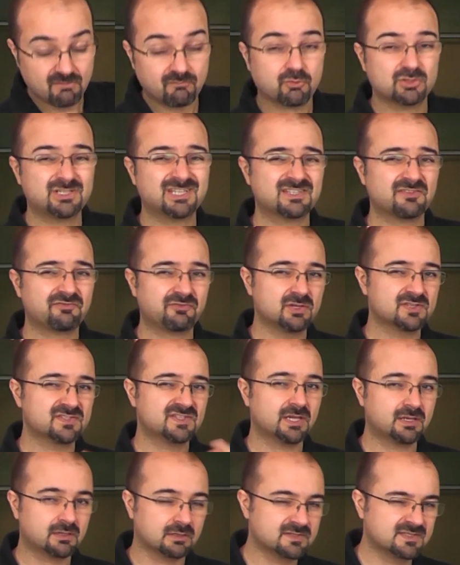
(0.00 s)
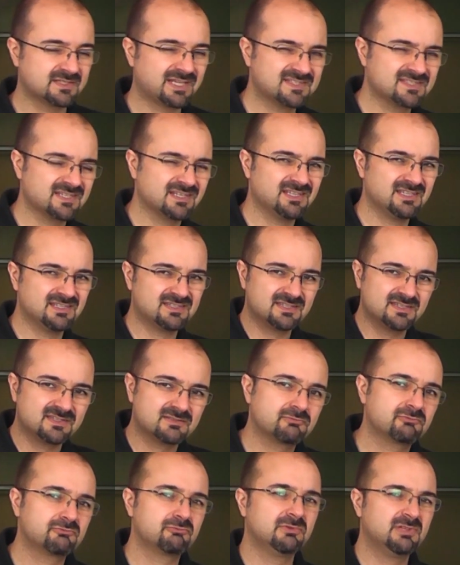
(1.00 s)
for just a few seconds. It doesn't, it's
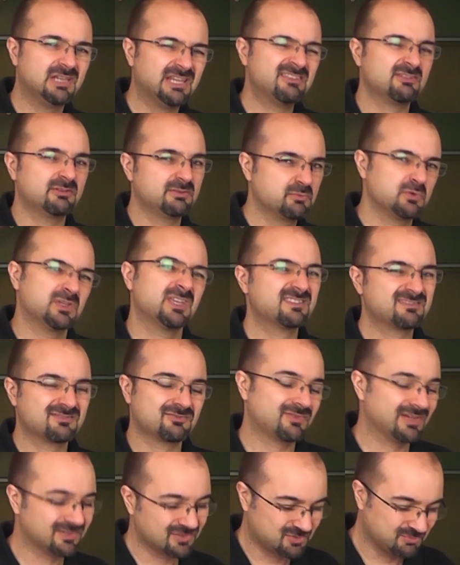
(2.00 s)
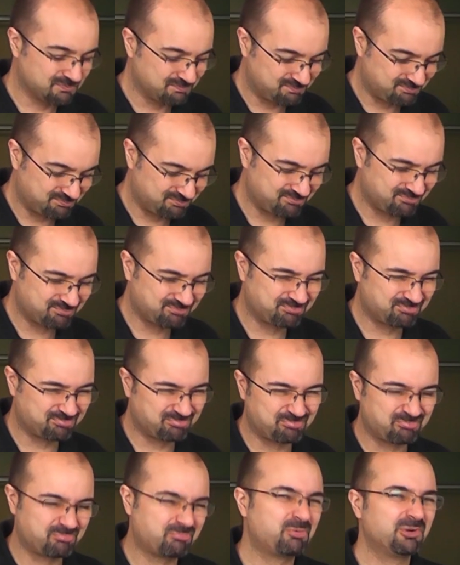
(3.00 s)
literally, we're just trying to
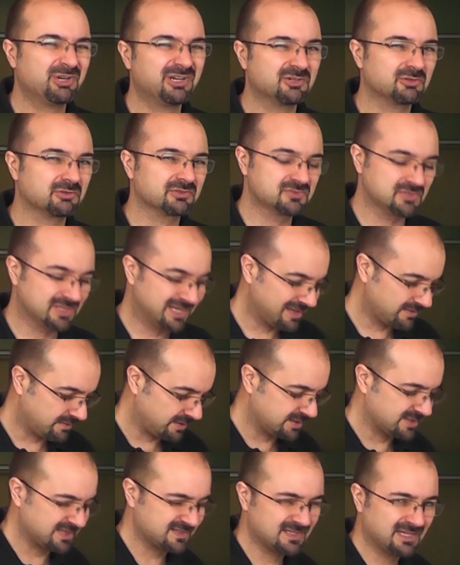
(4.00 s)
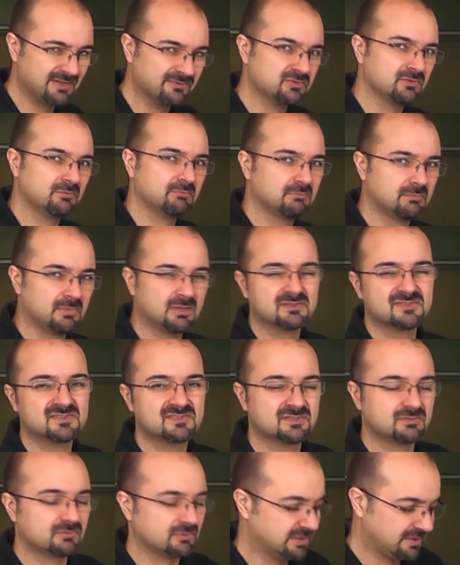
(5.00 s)
bring it all together. It doesn't have to emulse
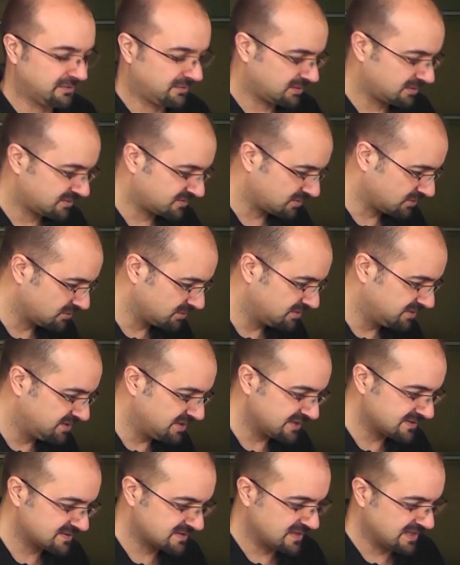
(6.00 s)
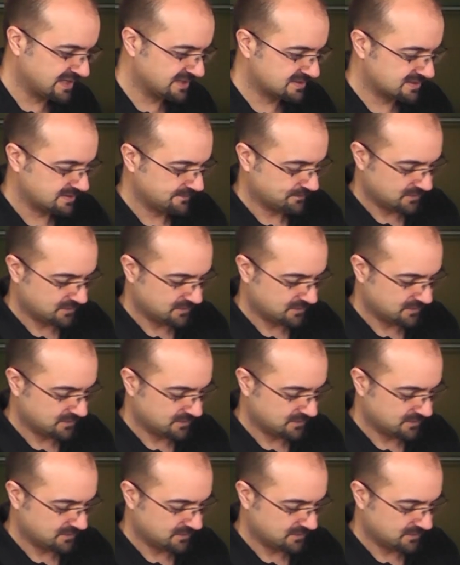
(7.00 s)
or anything. So just that,